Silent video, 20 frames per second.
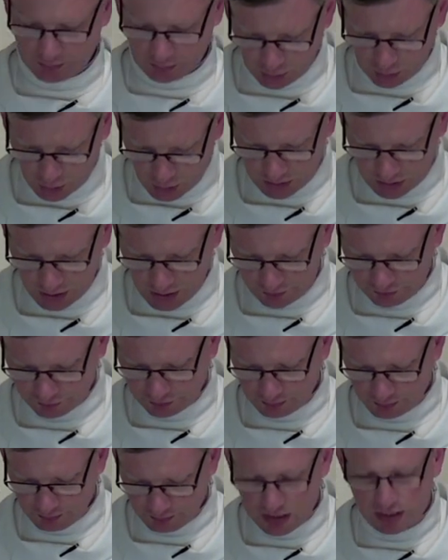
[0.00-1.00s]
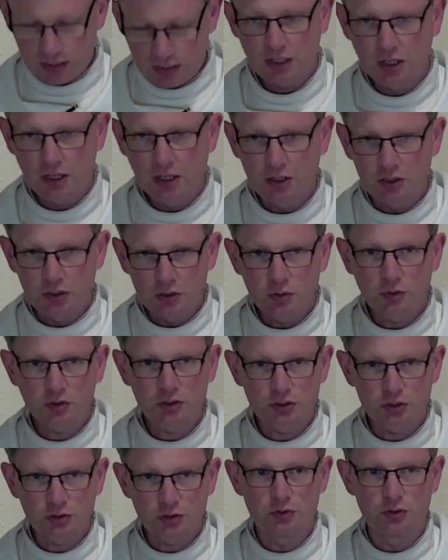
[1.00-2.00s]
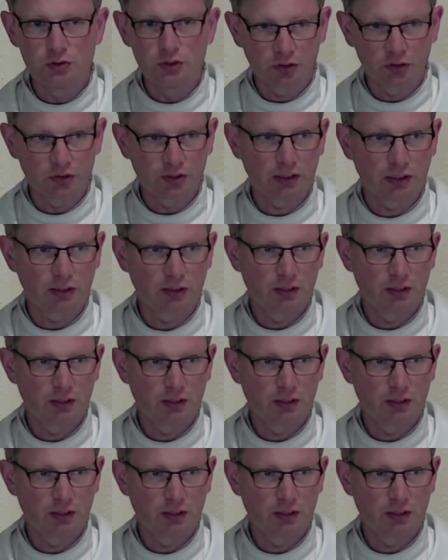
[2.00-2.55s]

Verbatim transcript: Cut off from me, you can do nothing.